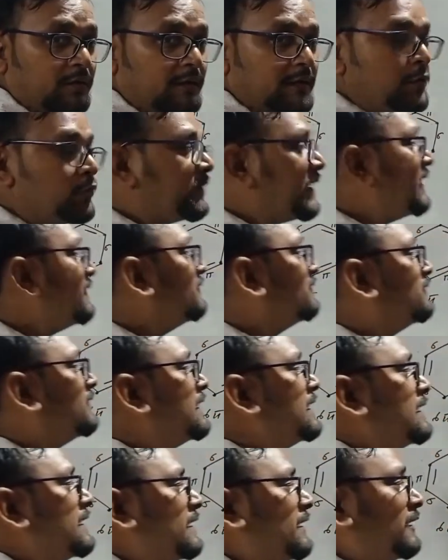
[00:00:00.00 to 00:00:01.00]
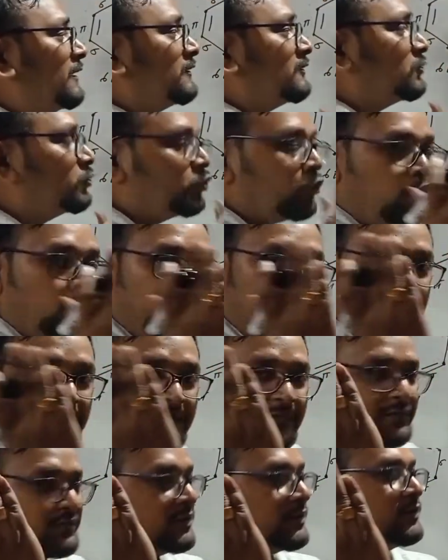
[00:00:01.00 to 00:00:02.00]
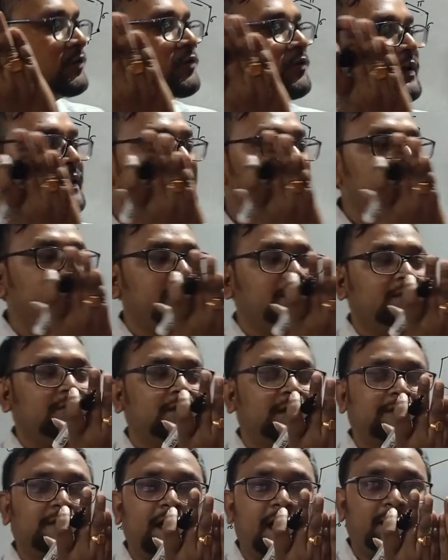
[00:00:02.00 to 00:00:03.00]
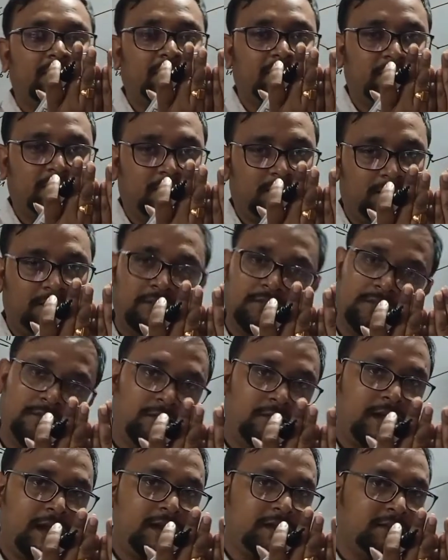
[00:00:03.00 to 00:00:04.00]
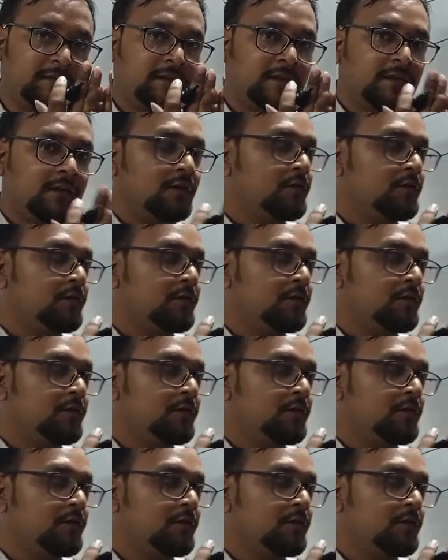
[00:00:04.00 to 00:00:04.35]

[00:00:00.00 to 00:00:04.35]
you can see here 2 benzene ring is attached here, right?